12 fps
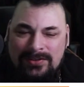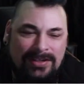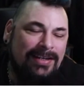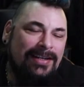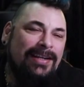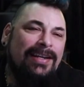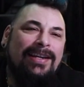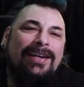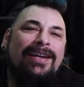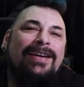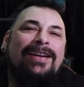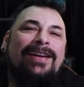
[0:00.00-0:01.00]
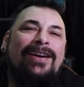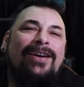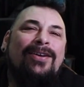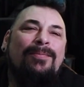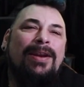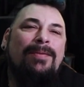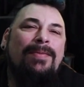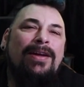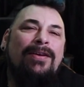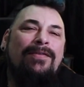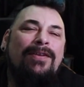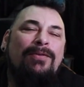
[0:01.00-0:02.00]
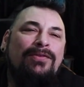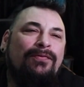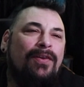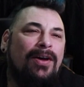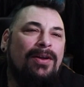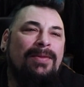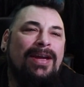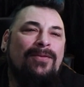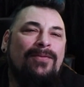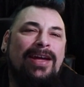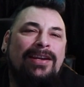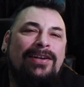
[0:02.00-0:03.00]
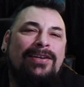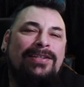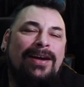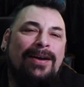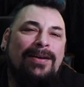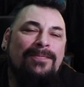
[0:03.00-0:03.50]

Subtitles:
and but it was fun, man. We had a good time.